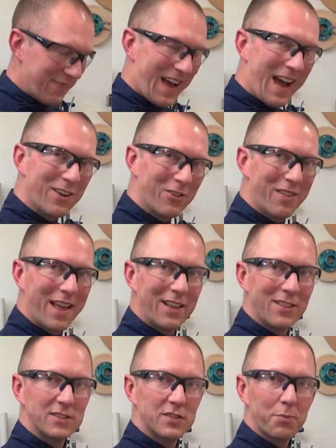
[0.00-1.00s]
I don't like
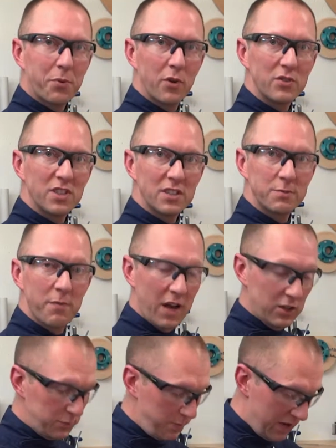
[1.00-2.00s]
this approach as
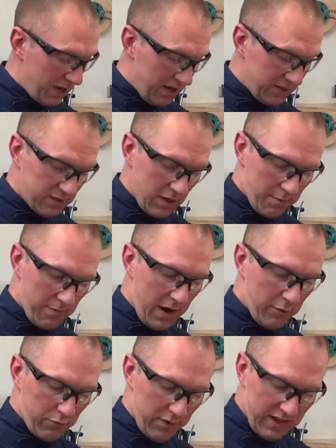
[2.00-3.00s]
much because my
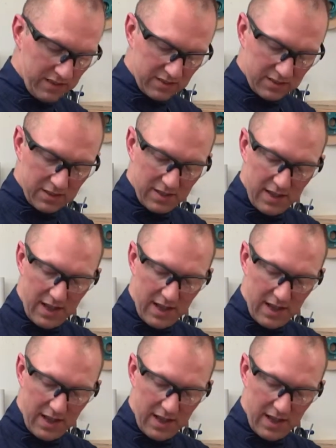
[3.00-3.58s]
wrist,